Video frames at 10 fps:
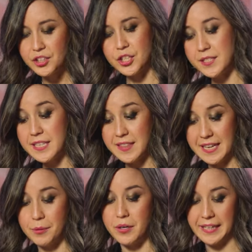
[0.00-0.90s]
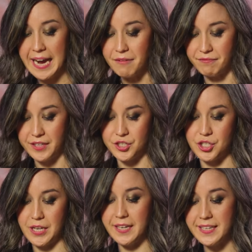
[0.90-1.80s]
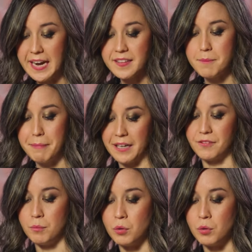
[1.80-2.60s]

Turns out they were a catfish and now they're back for